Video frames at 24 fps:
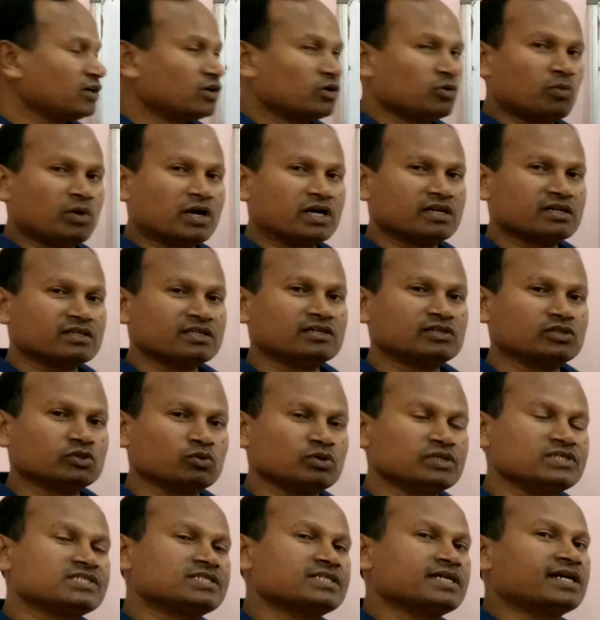what are the
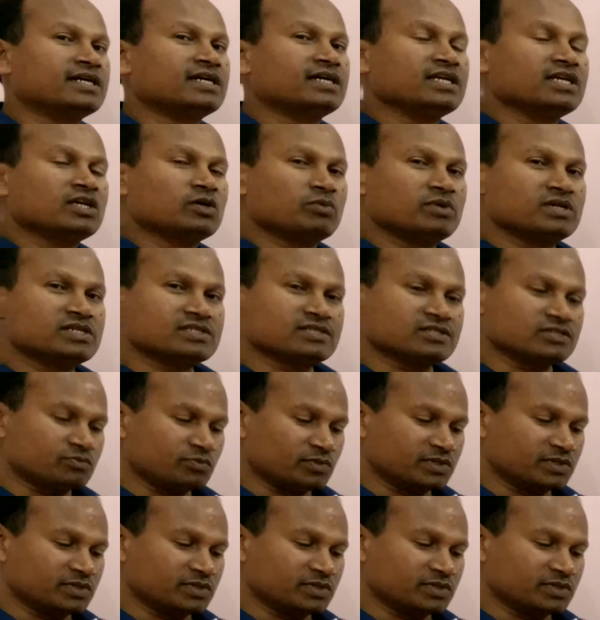two standard equations?